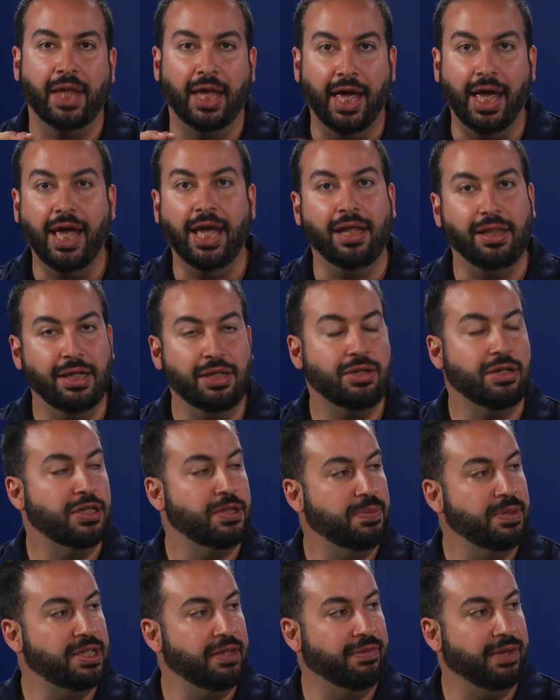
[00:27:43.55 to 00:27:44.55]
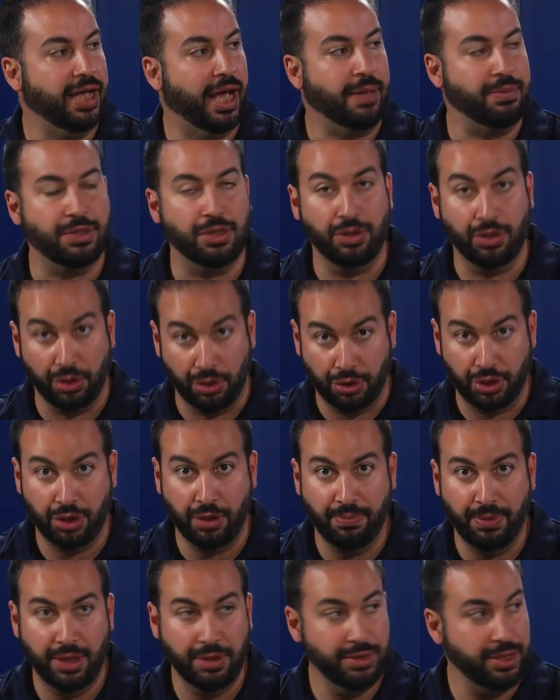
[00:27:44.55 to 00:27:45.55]
hey, these are the specific apps that you
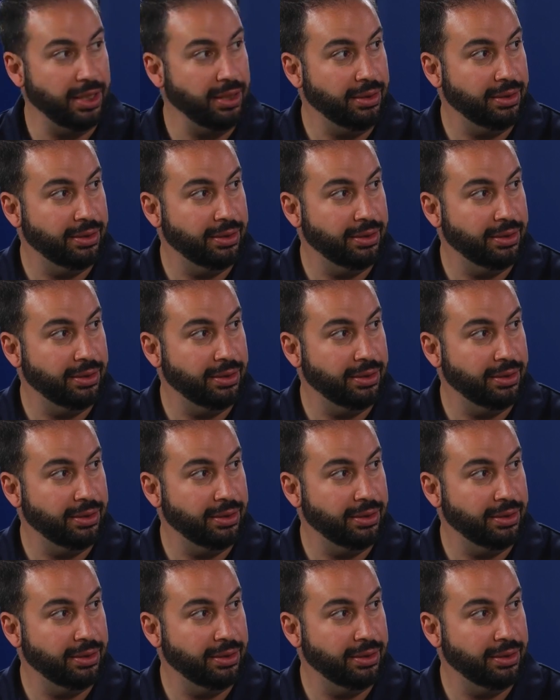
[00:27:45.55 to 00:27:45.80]
should be using.